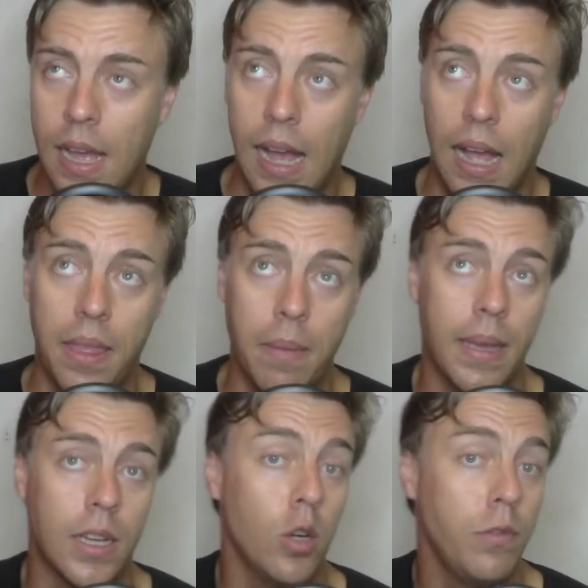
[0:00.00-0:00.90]
and they
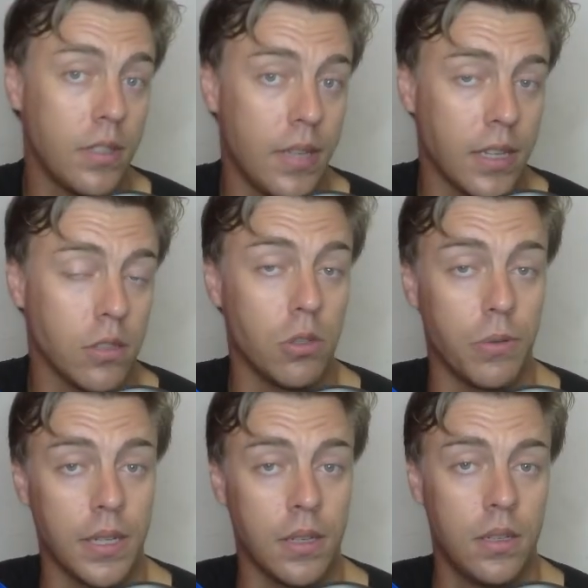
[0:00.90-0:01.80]
make overtakes
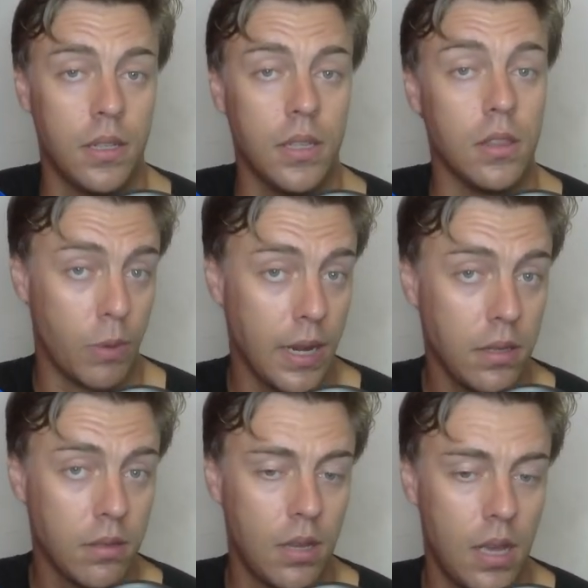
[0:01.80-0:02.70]
during the
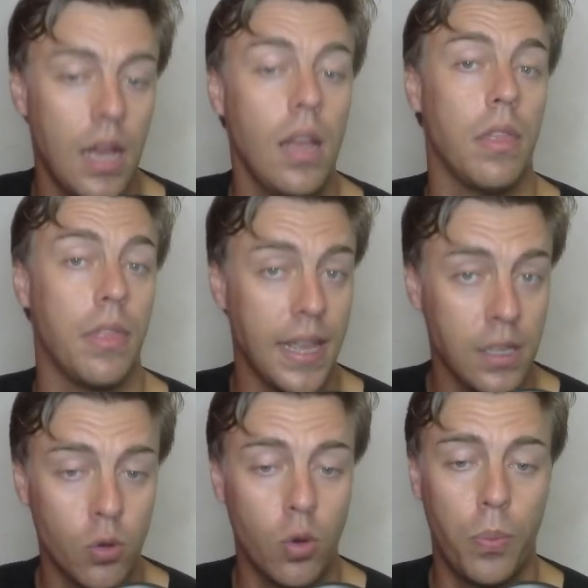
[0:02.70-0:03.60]
race, they
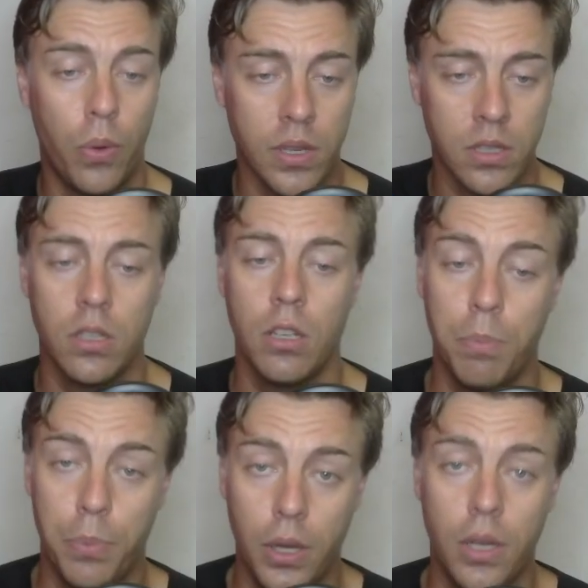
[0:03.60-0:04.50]
score points
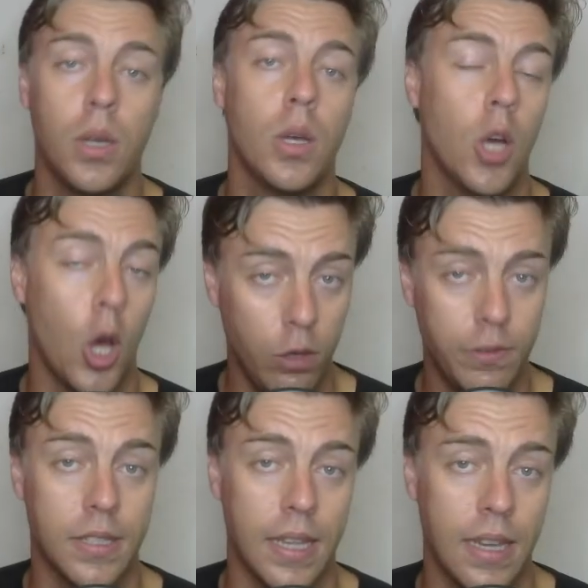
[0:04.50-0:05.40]
per
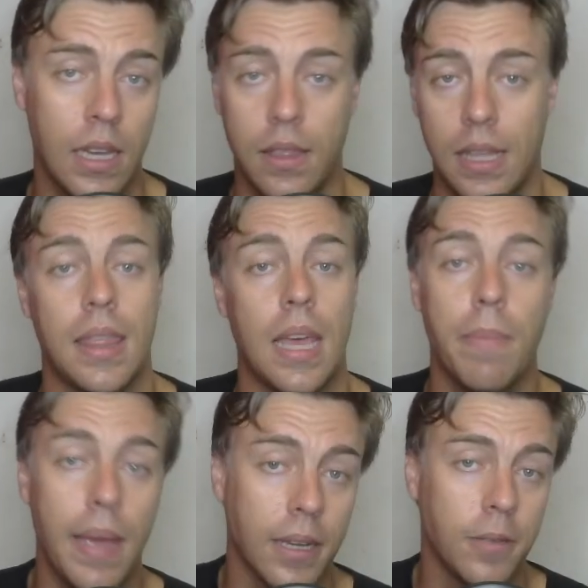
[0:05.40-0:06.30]
overtake that they
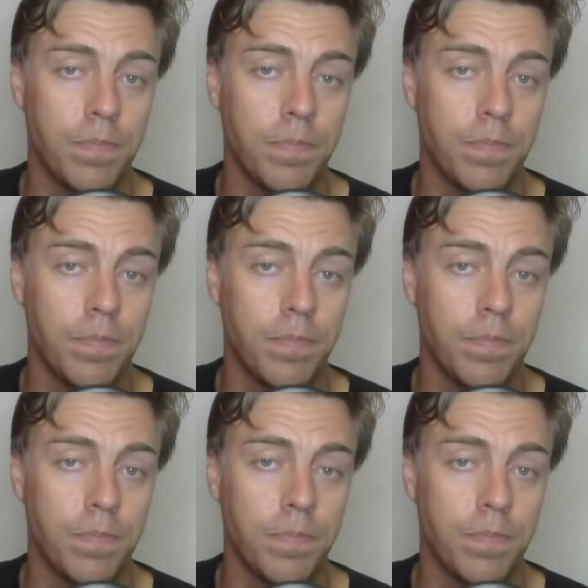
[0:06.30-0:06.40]
make,